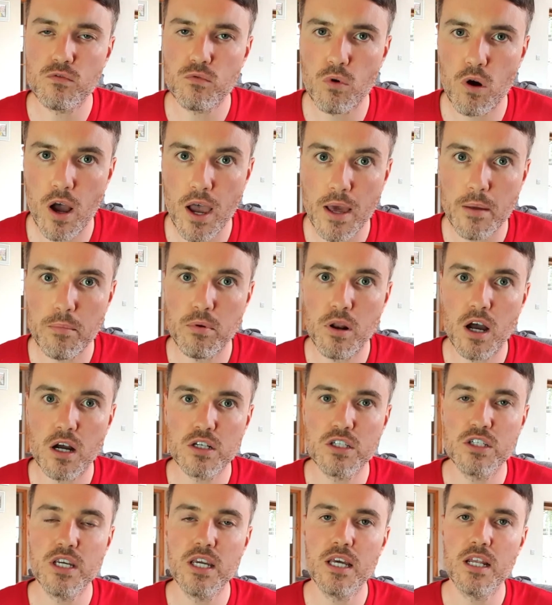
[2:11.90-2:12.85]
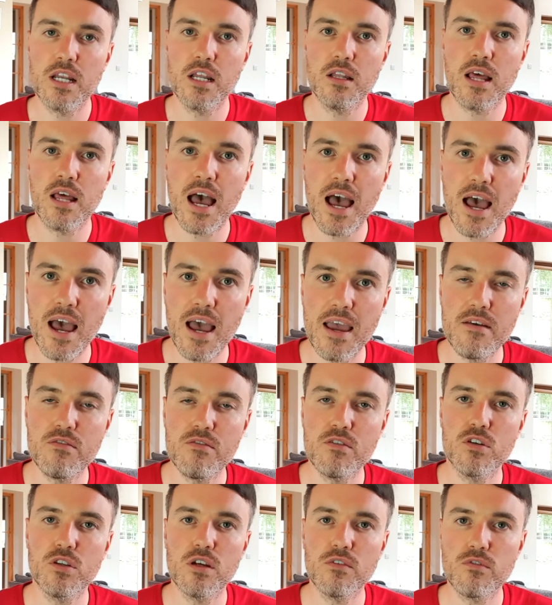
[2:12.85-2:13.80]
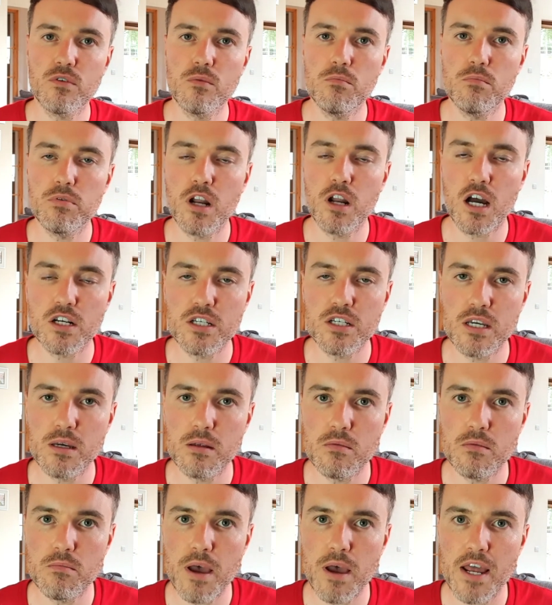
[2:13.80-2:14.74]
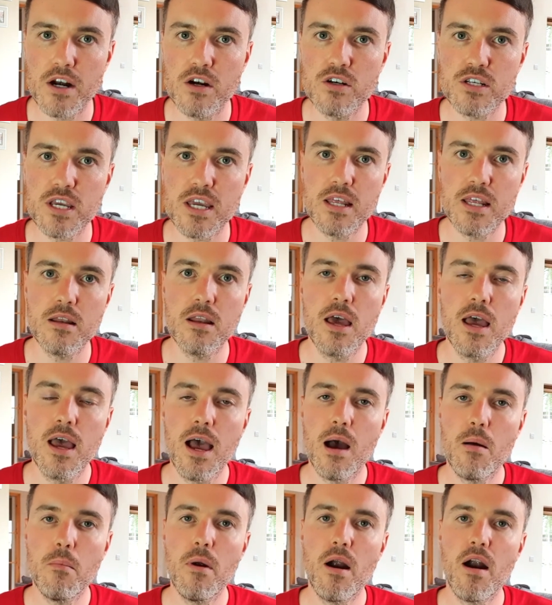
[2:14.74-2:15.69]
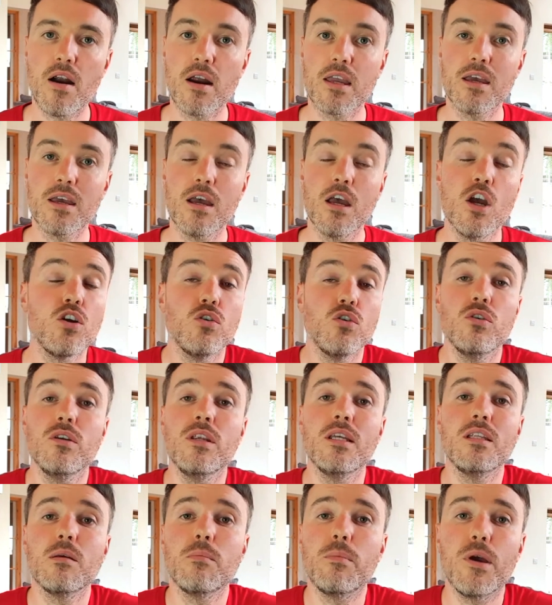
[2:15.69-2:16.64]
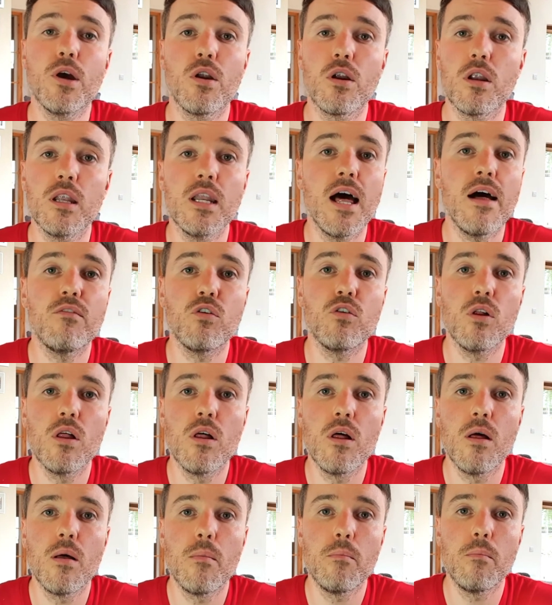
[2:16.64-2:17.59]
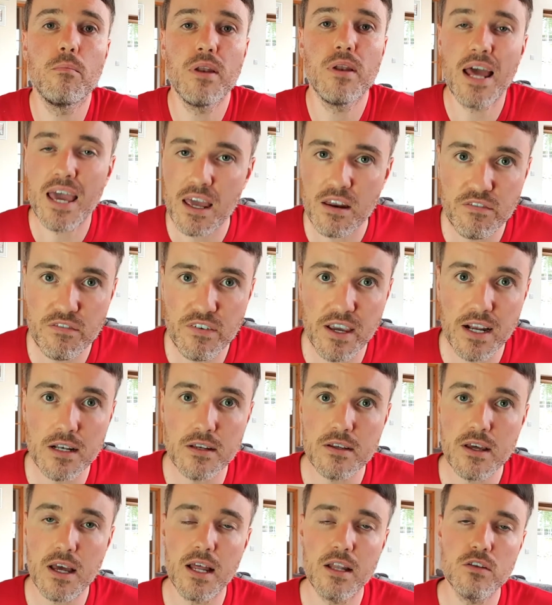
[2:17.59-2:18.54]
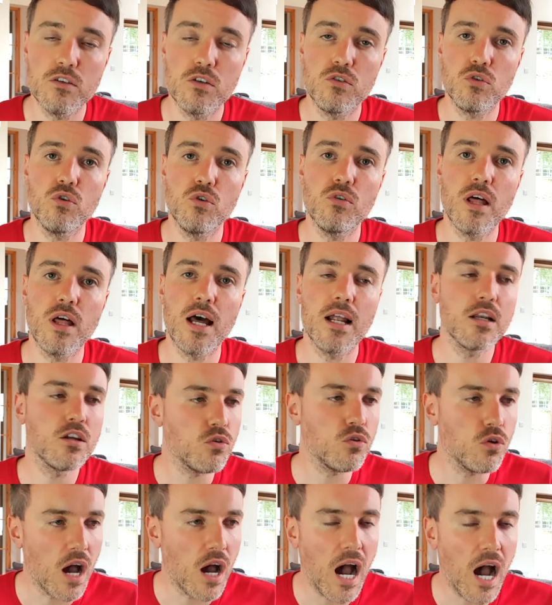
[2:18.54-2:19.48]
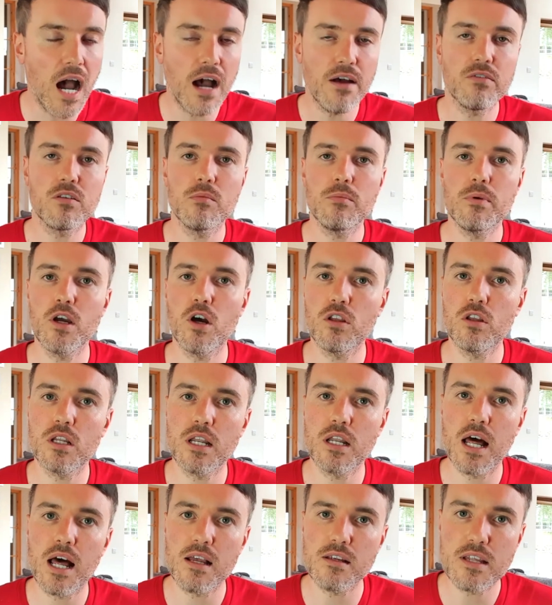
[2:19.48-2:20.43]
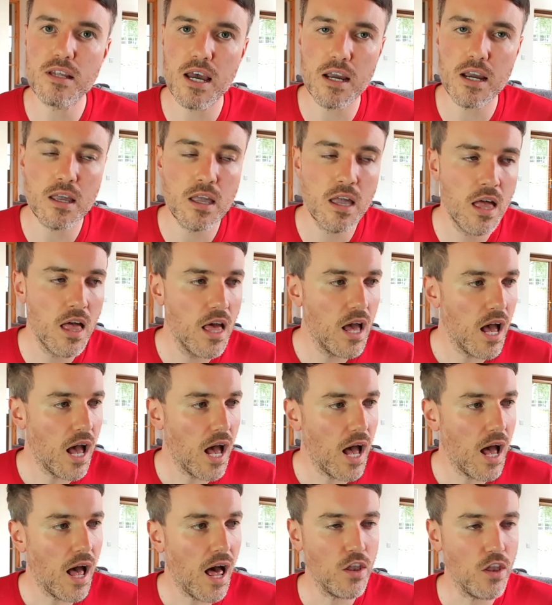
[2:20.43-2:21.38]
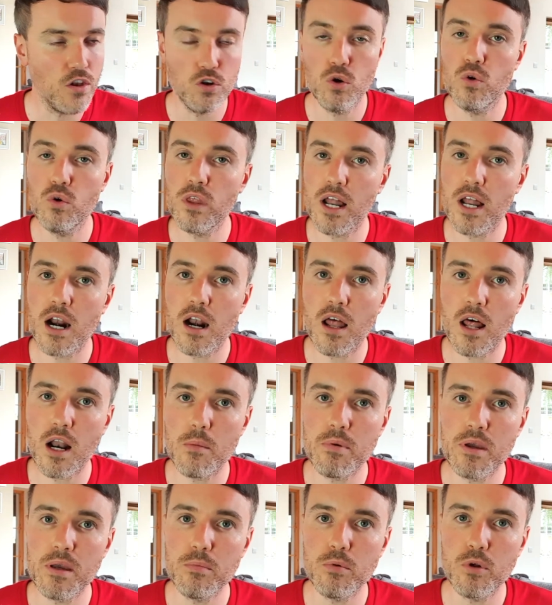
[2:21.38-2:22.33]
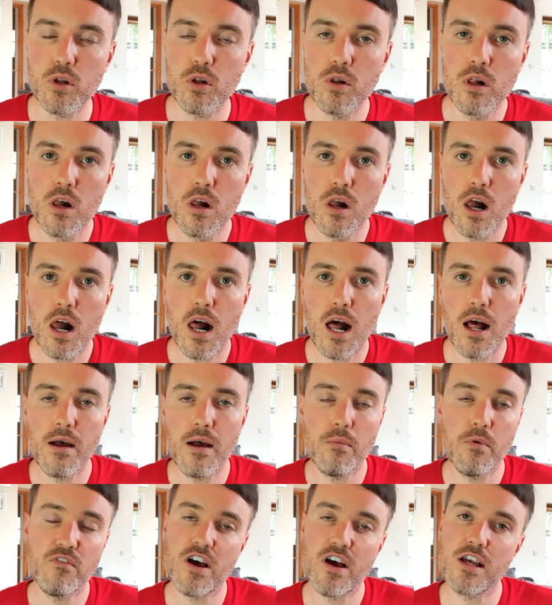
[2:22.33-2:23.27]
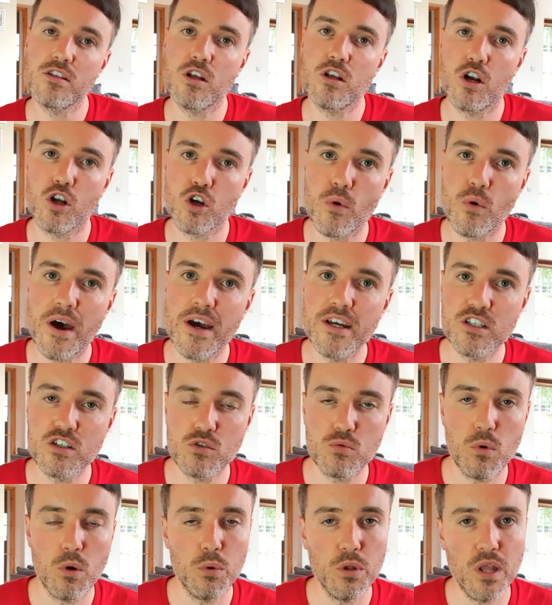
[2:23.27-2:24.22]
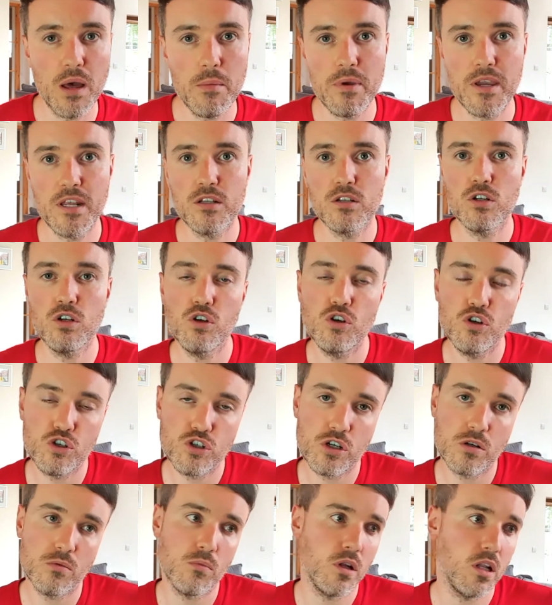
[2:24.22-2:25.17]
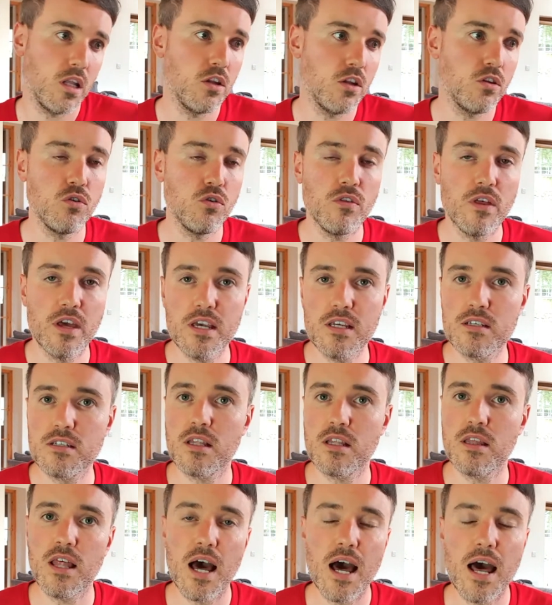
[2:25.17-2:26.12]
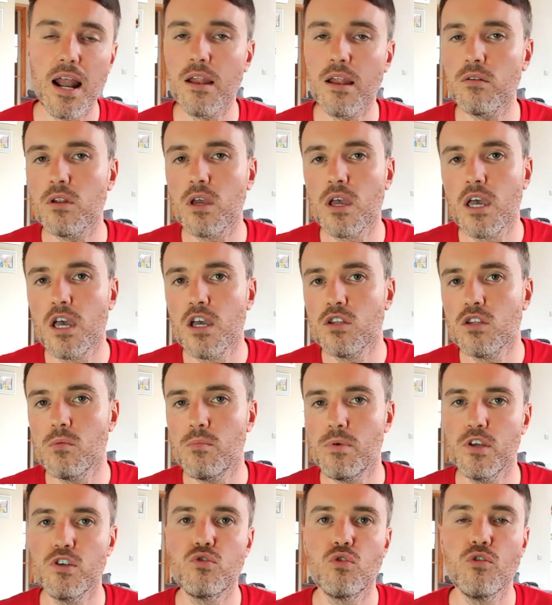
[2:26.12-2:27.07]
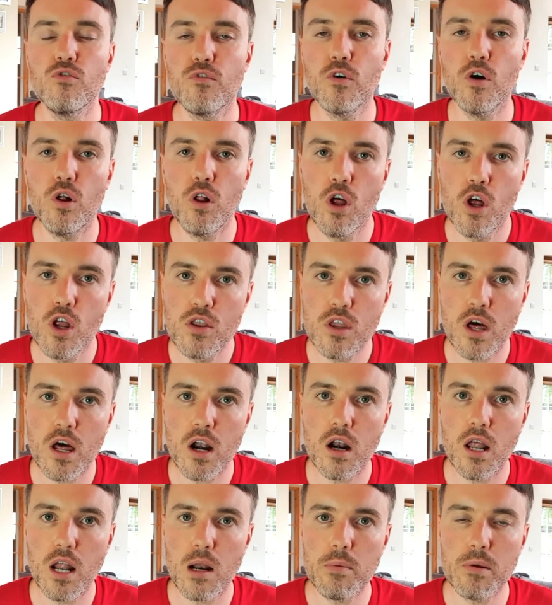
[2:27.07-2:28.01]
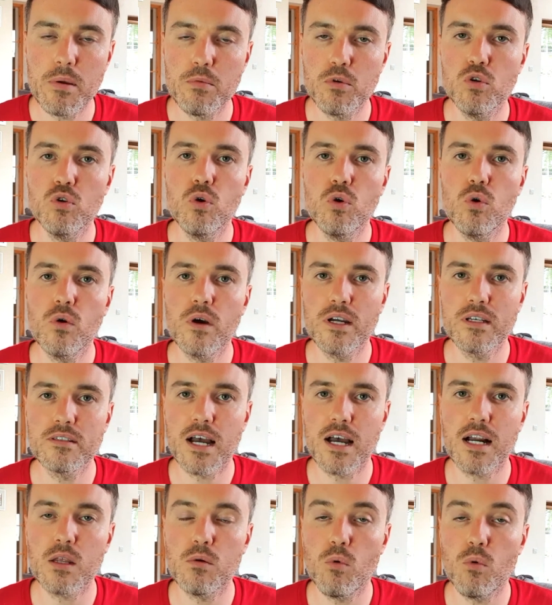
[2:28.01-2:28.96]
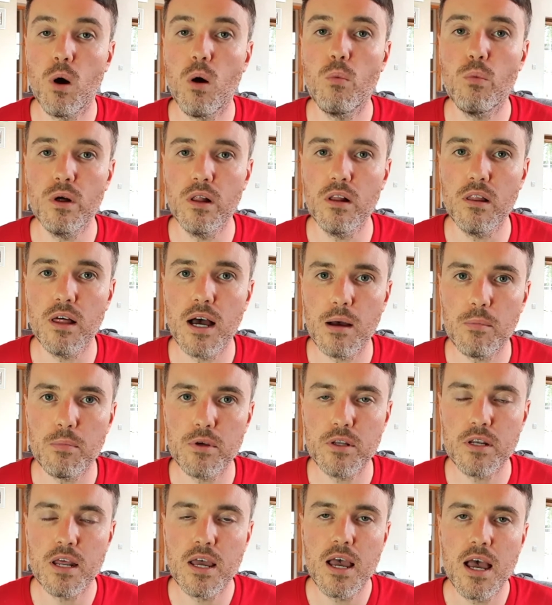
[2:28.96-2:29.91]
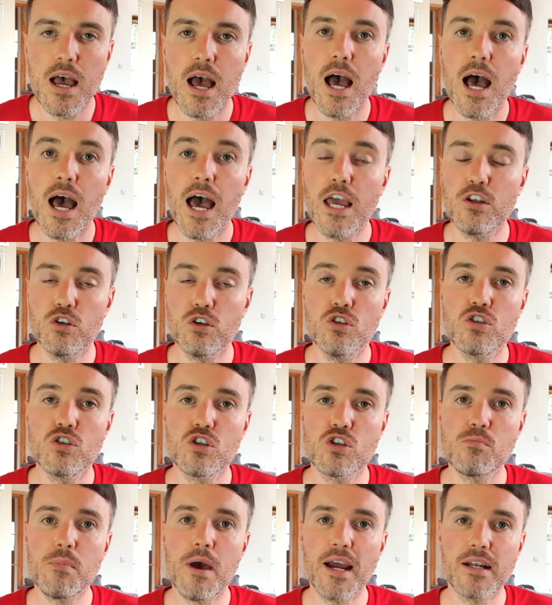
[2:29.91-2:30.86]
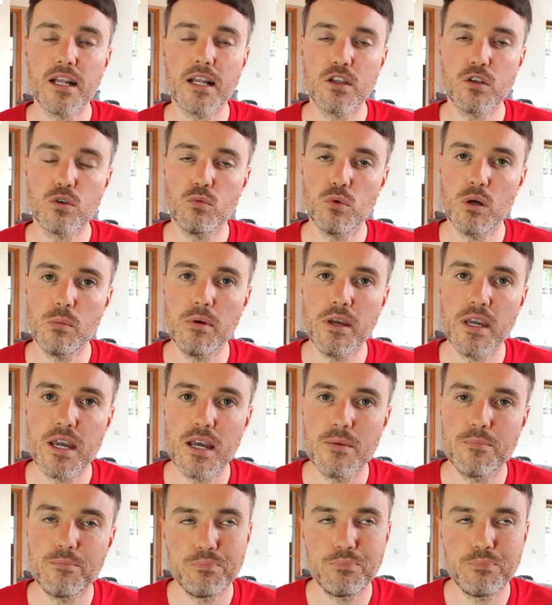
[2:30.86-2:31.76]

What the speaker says: Riot Blockchain and Hive and different blockchain miners in America, you need to be on a level playing field, and to do that you have to be on the Nasdaq. I know that a lot of people have asked a lot of questions. What will that mean? Dilution? Will it do this and that? And to be truthful, not a lot of people know exactly what will happen. I do suspect that there will be